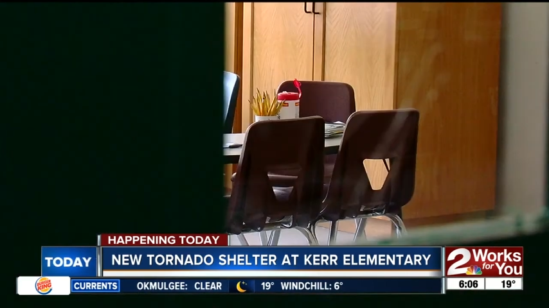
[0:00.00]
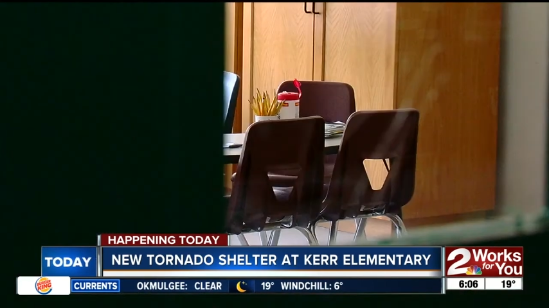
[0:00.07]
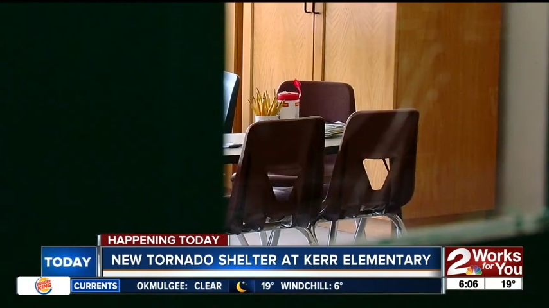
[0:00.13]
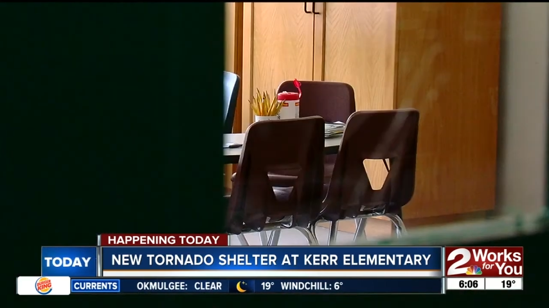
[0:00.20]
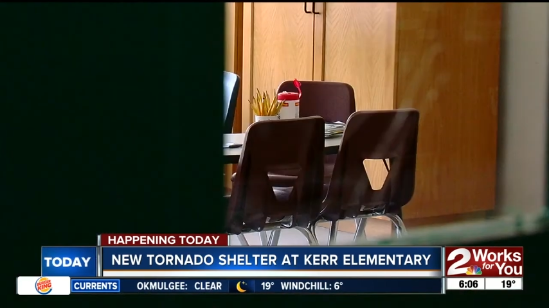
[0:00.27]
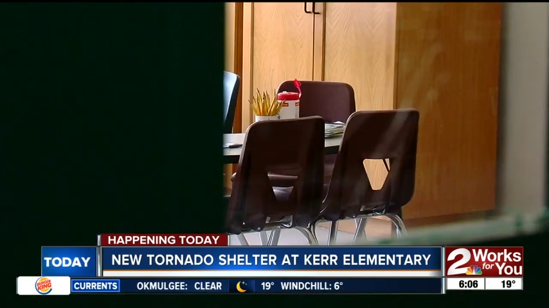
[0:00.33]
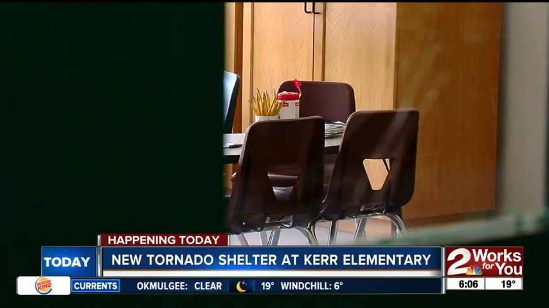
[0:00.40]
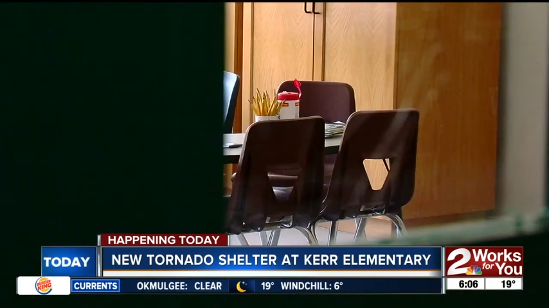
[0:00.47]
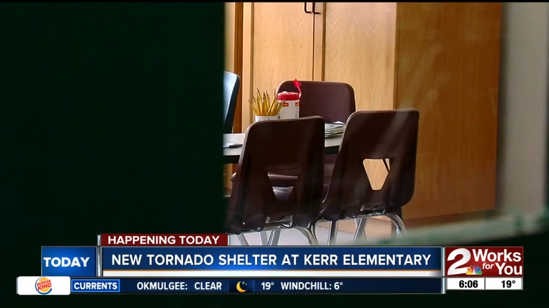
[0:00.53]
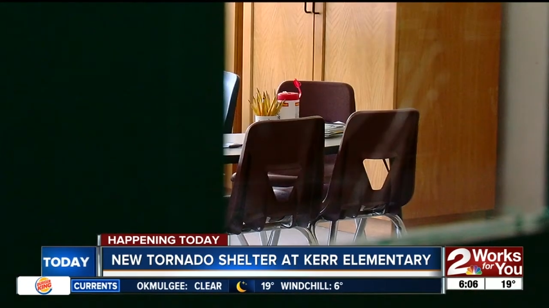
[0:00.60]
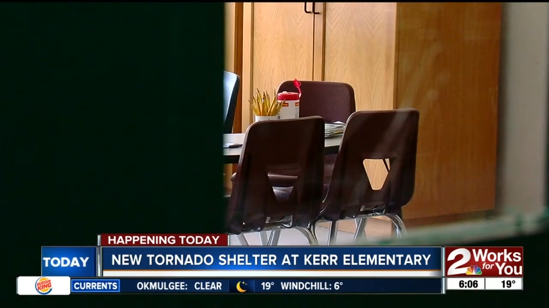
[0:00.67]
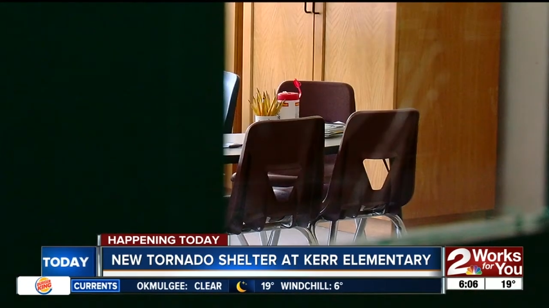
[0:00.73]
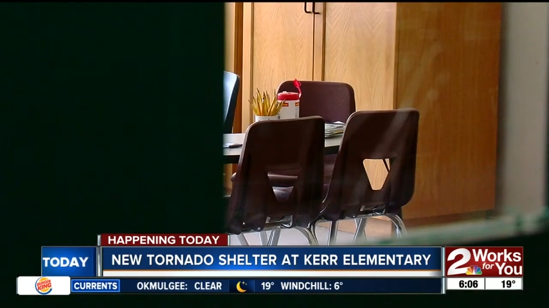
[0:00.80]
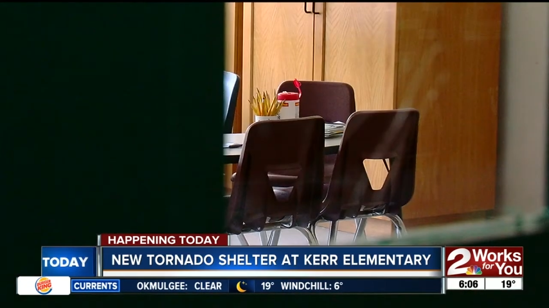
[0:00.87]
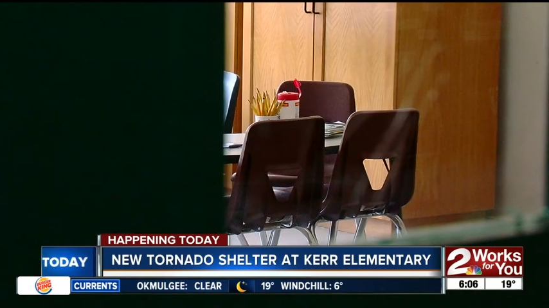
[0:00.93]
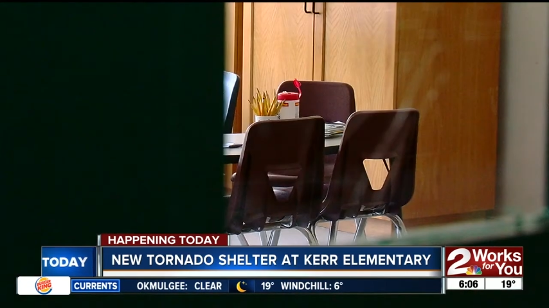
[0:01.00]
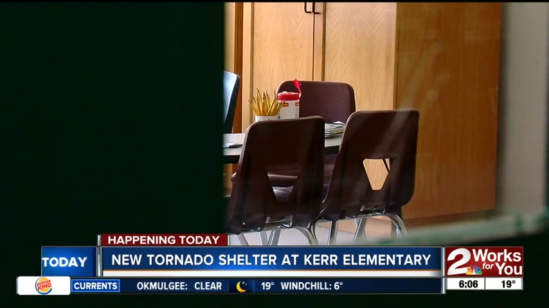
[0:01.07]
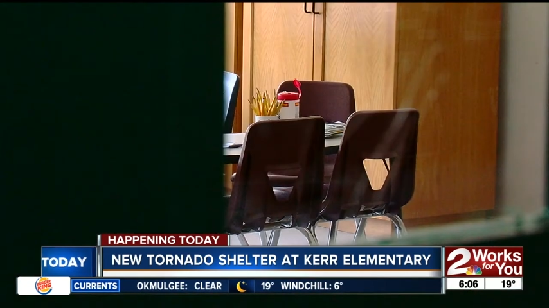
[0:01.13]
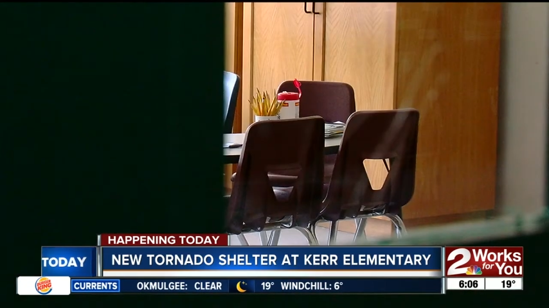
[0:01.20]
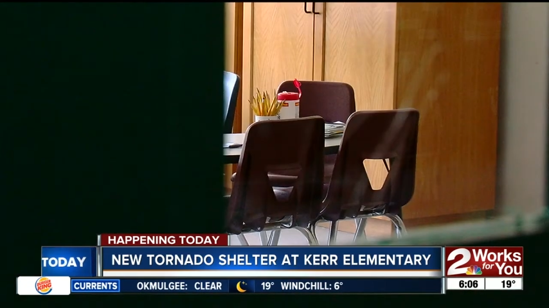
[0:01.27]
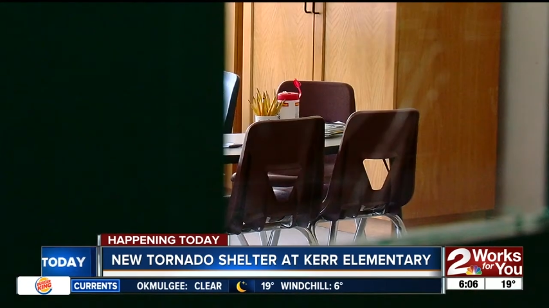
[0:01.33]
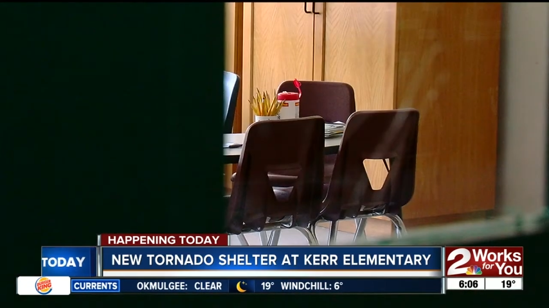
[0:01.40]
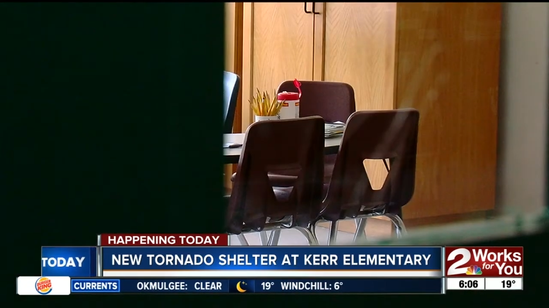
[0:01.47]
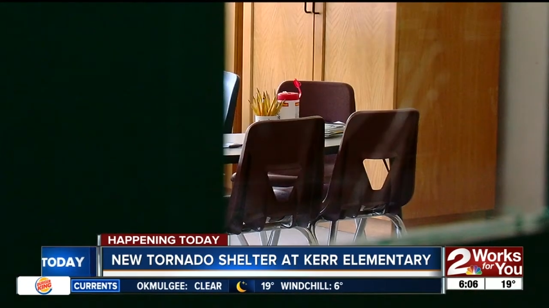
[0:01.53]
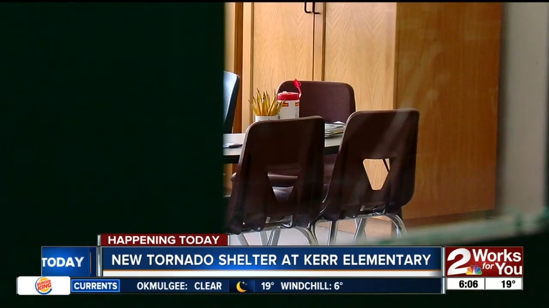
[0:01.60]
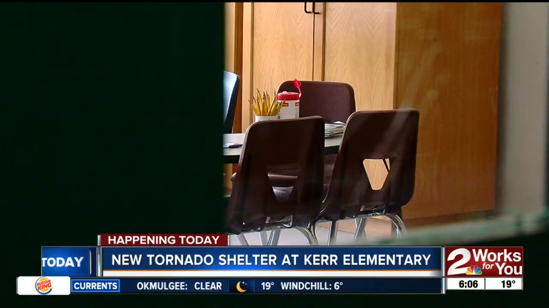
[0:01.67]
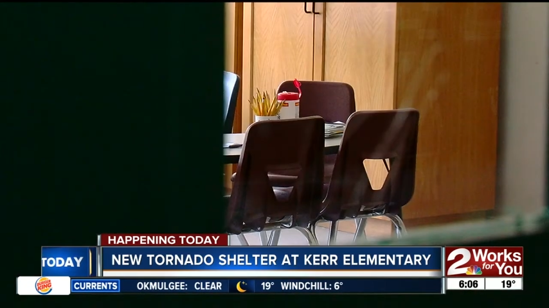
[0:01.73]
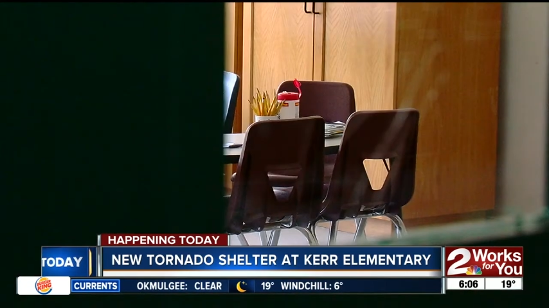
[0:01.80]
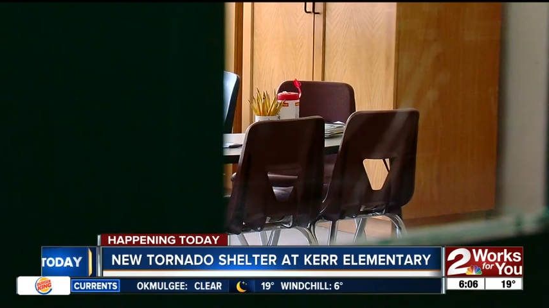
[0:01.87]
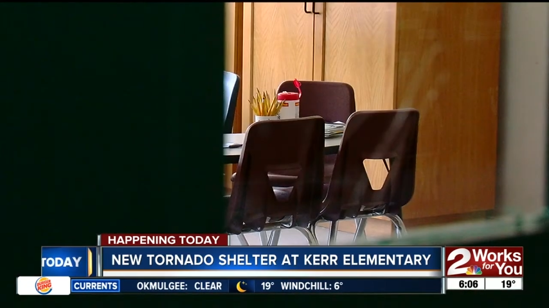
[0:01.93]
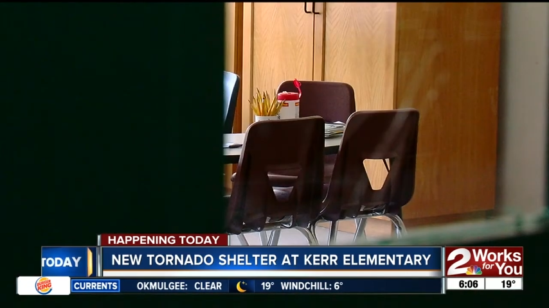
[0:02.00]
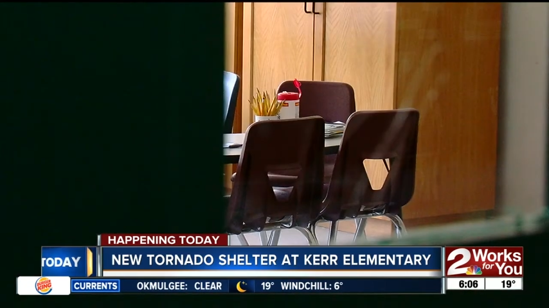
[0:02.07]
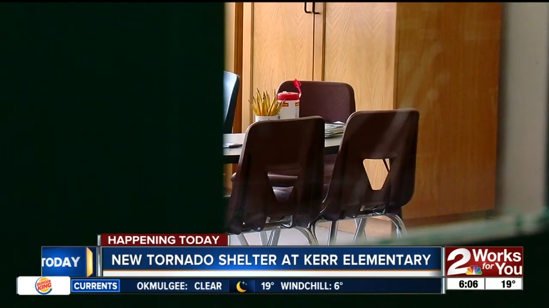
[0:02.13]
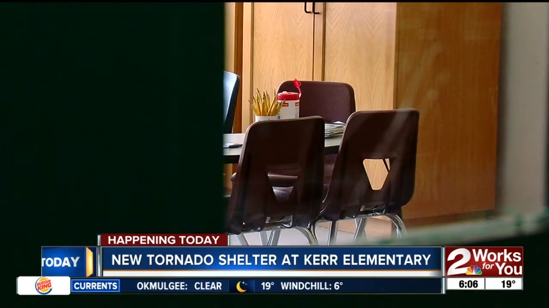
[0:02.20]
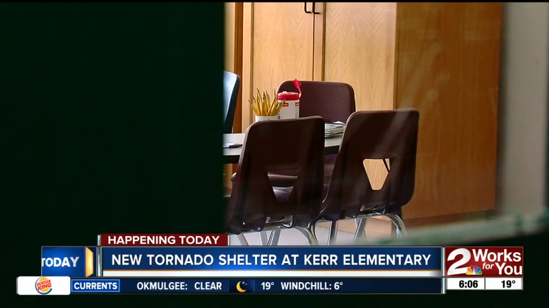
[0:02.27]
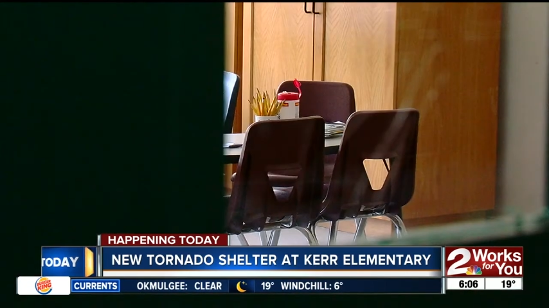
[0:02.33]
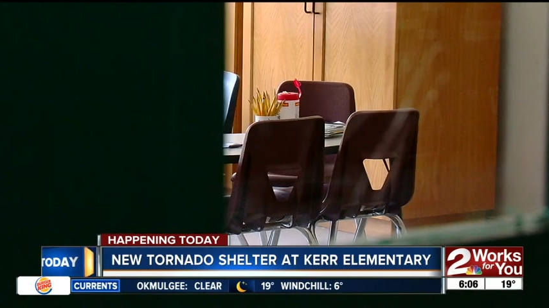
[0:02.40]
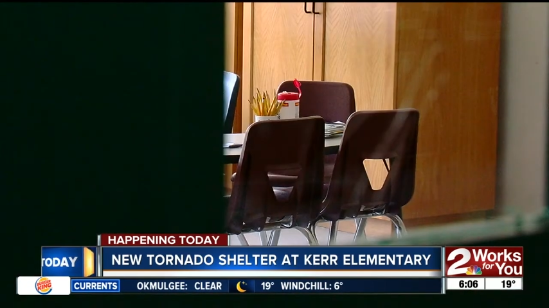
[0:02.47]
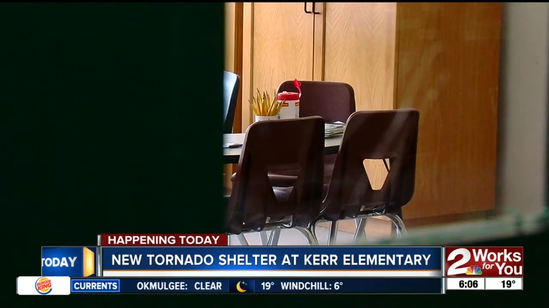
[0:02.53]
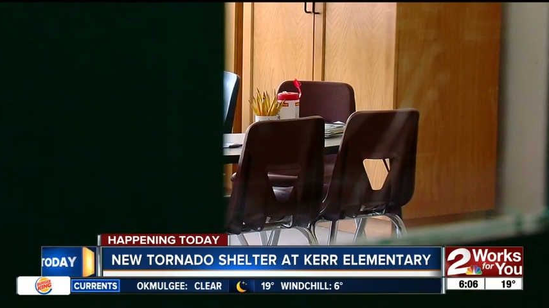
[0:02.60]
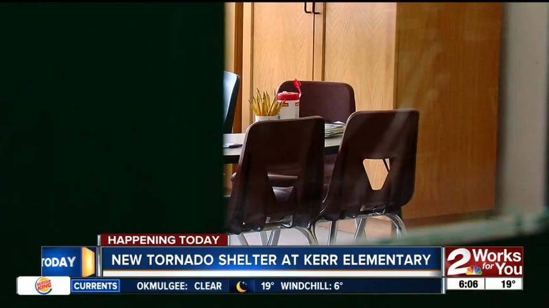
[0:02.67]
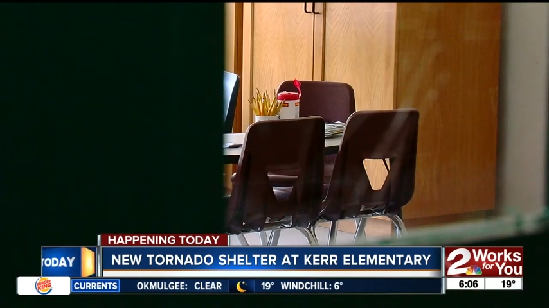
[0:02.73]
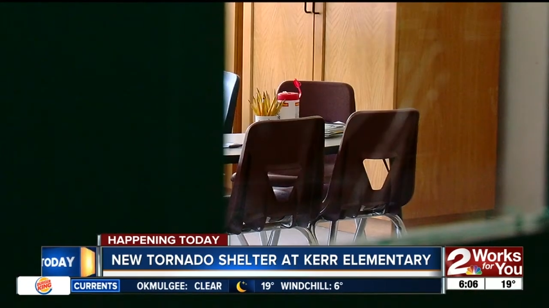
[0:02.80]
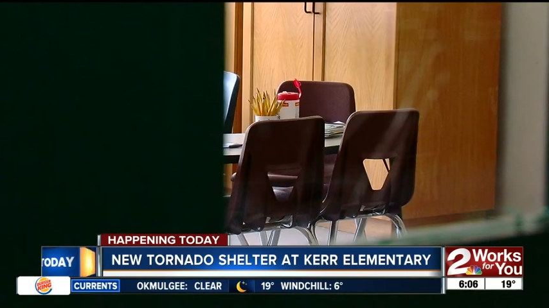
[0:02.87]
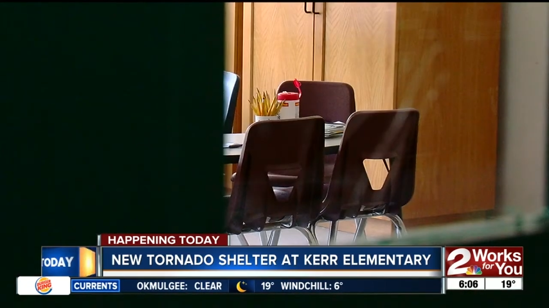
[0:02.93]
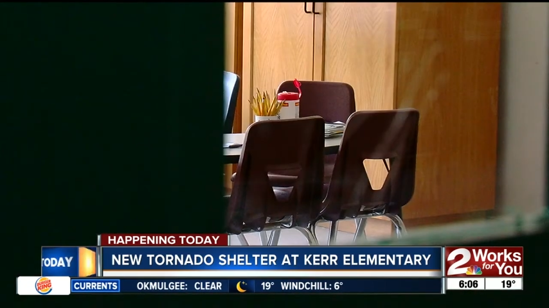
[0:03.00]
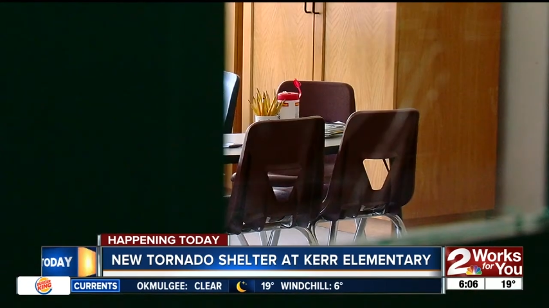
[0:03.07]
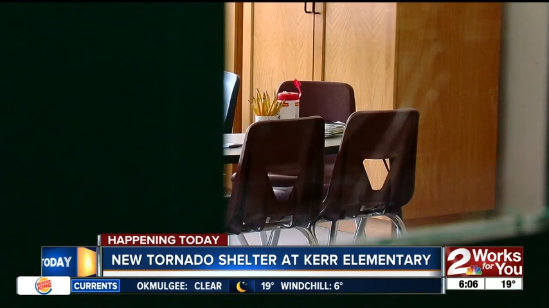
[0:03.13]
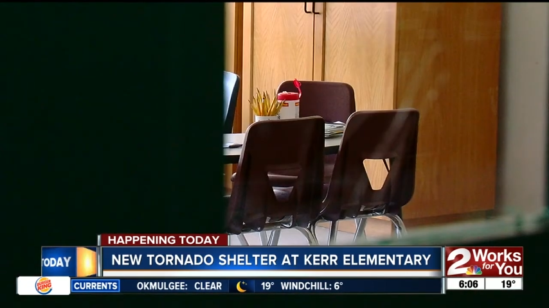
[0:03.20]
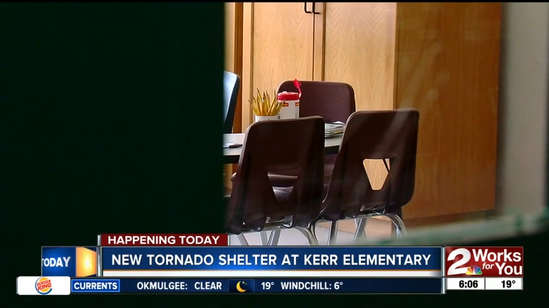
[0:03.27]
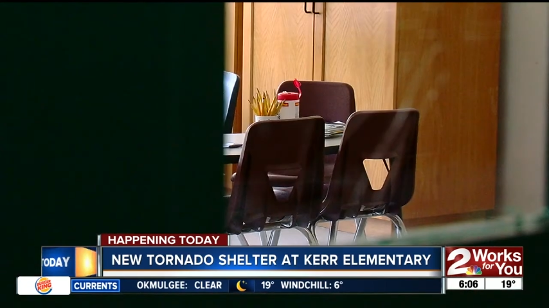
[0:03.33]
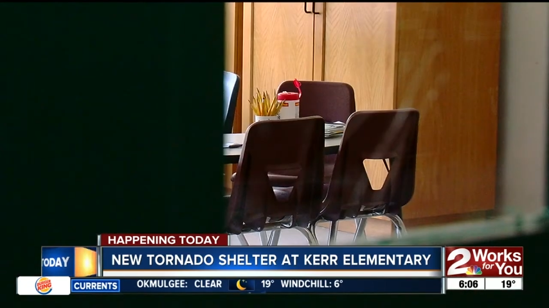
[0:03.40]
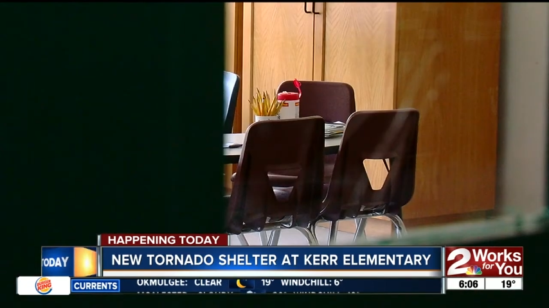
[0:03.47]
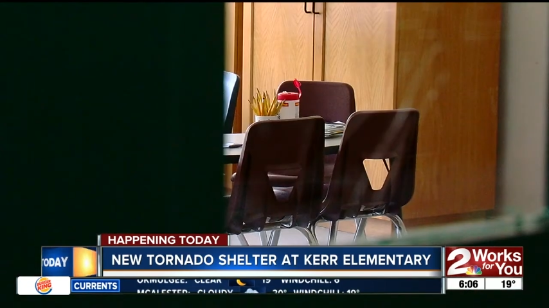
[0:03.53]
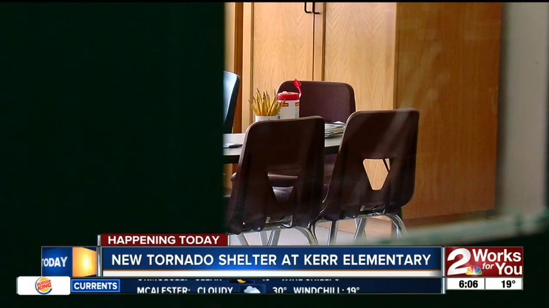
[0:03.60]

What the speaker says: Nobody's mouth can be seen.